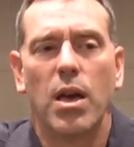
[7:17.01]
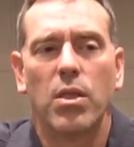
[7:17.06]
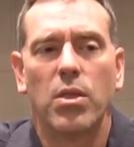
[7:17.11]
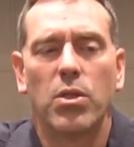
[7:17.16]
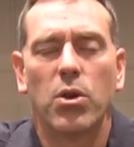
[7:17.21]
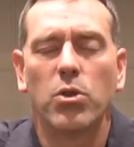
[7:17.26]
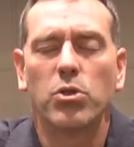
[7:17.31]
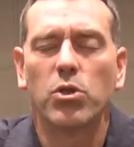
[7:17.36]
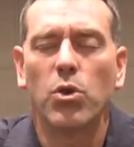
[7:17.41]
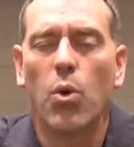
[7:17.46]

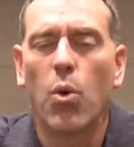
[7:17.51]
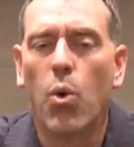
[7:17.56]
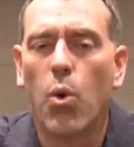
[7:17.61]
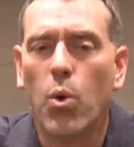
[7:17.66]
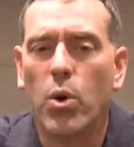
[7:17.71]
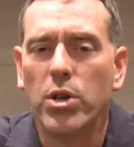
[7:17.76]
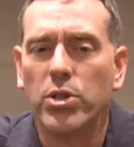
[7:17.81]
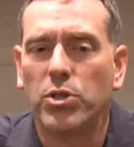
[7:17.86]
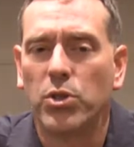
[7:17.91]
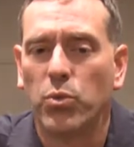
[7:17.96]
there's
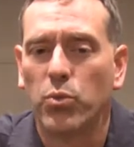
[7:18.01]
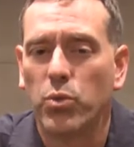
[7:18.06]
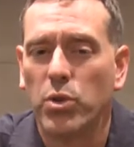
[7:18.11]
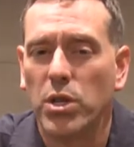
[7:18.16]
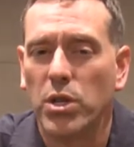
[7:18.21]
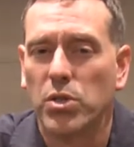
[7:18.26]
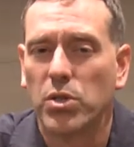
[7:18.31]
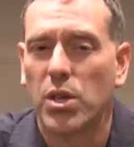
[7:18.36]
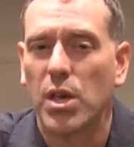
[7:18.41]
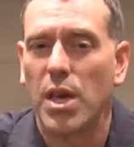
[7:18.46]
always a
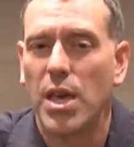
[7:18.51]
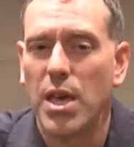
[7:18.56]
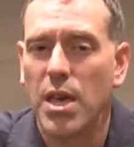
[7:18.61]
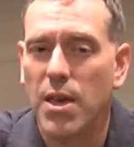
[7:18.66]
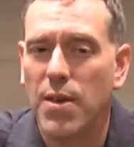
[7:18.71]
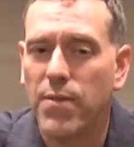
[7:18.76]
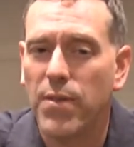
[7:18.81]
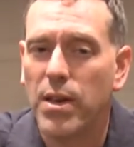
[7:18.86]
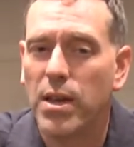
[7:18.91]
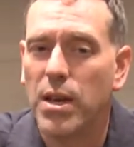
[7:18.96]
risk,
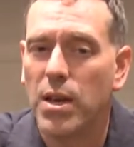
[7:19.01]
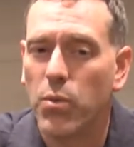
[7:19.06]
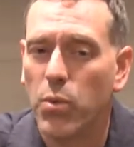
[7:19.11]
even